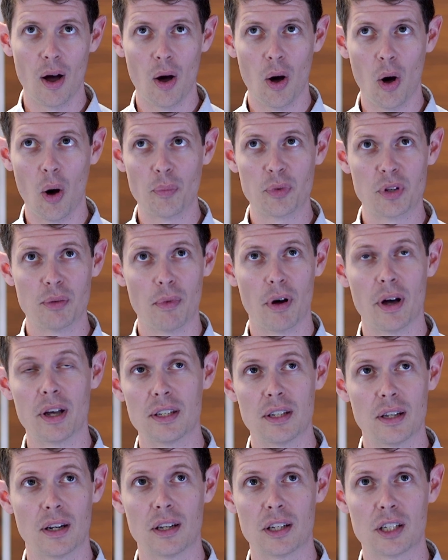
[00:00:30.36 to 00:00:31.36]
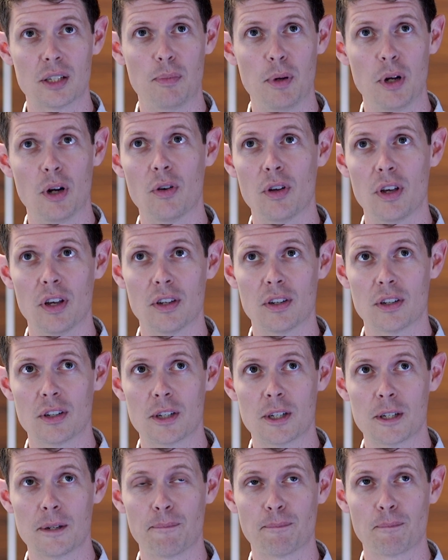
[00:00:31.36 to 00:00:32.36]
optimizing
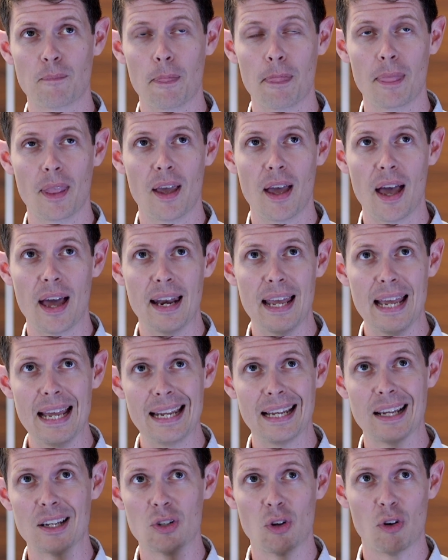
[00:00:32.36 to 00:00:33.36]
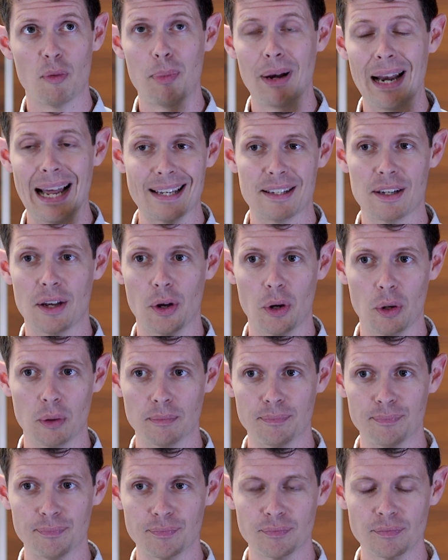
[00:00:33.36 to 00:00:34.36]
experience and hitting a sort of plateau,
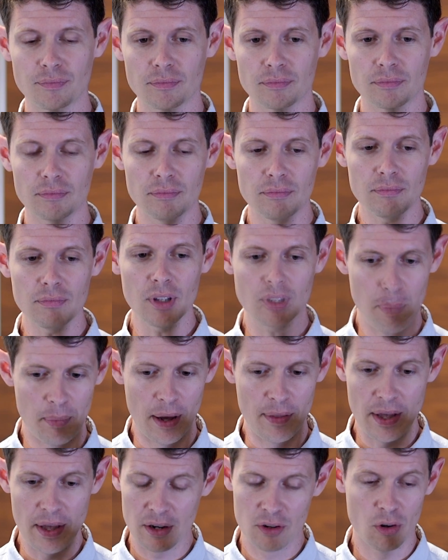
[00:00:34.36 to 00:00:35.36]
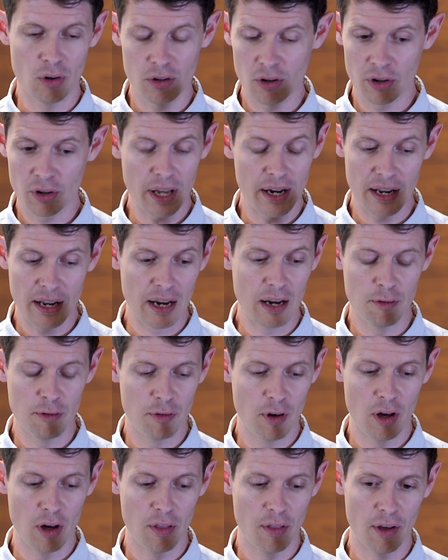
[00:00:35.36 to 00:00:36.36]
and not getting any
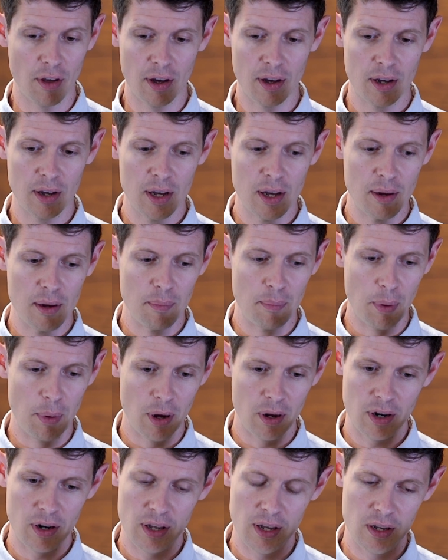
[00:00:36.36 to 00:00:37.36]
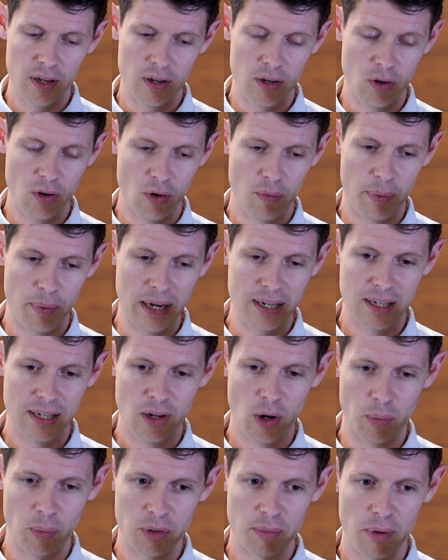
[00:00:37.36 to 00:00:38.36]
further, but you're basically
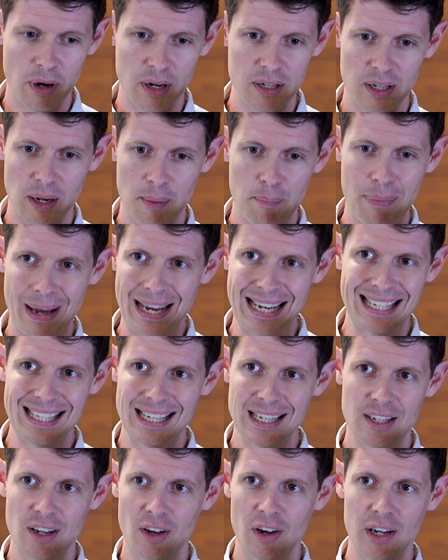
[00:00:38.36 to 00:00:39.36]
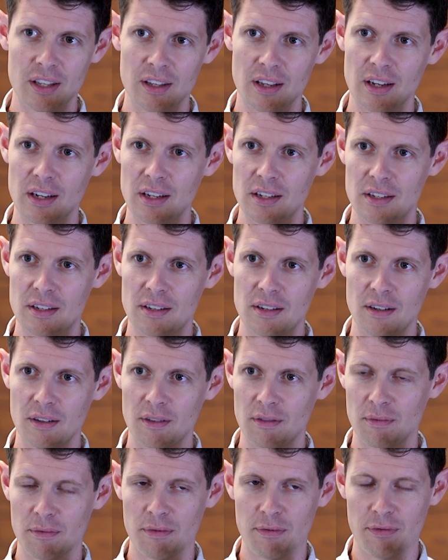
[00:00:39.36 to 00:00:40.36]
optimizing a base design that is
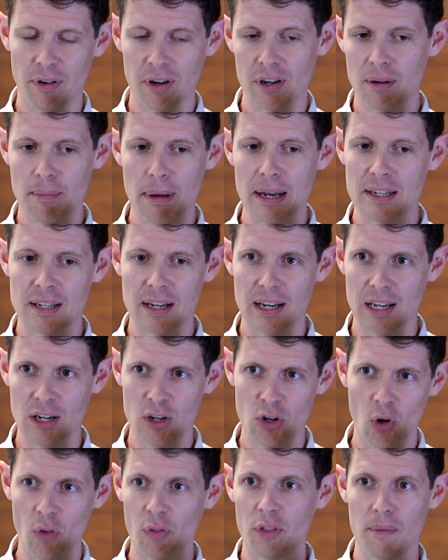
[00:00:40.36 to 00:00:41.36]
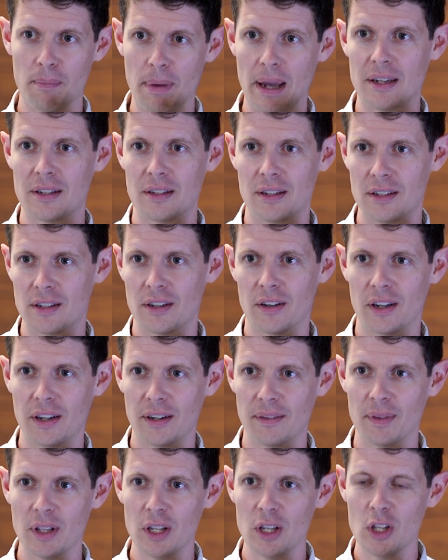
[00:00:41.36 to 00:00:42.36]
fundamentally not the best
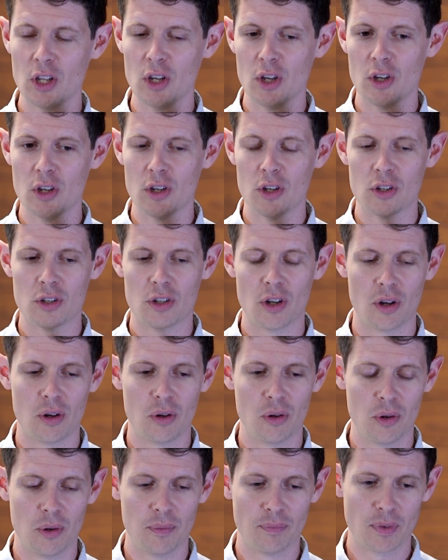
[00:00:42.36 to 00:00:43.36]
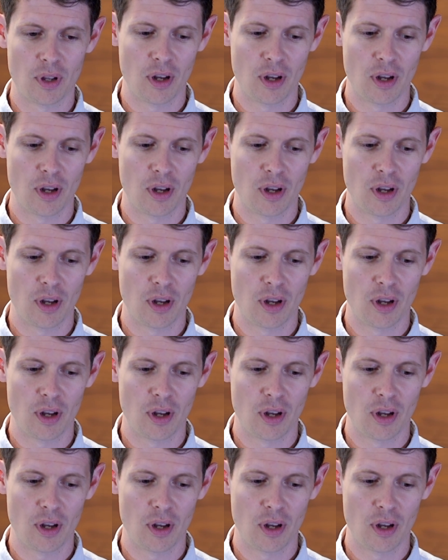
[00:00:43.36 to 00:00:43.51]
design. So